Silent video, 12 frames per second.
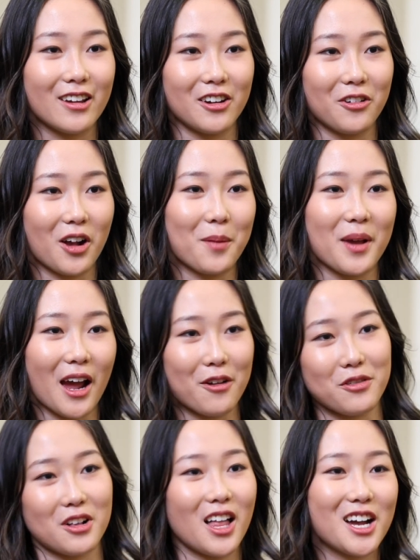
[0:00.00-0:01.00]
you know, coming out
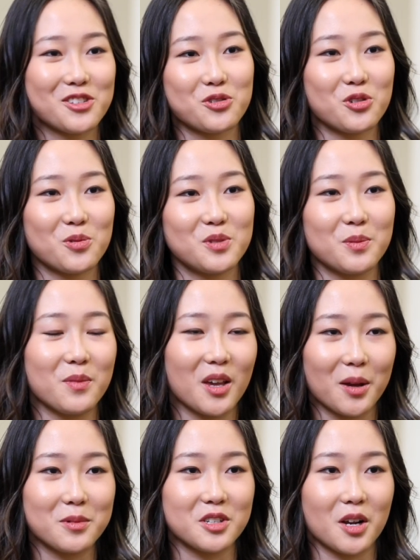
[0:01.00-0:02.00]
of the classrooms and
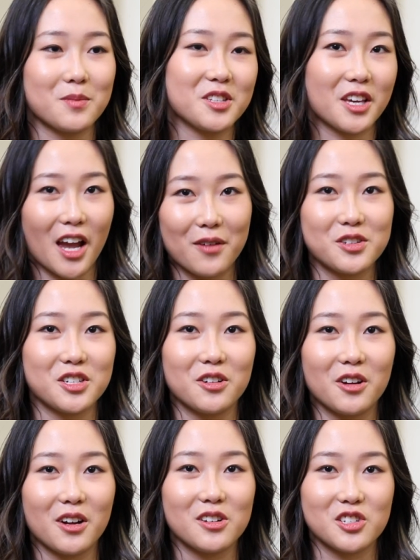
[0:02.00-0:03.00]
being able to come to the
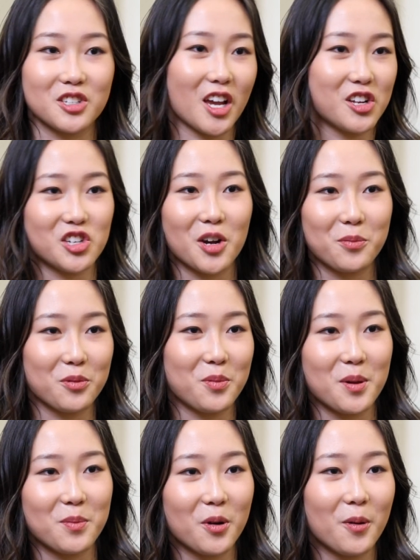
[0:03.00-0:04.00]
cafeteria and just catch up with
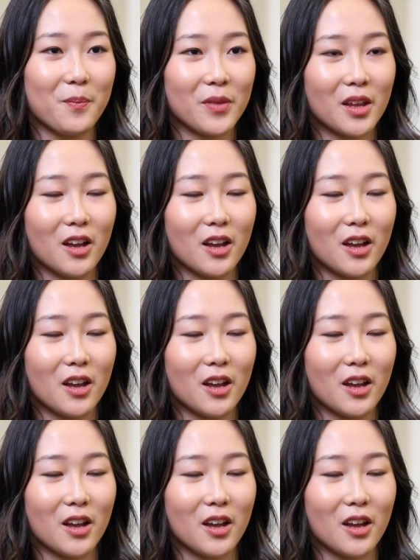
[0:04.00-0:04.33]
people.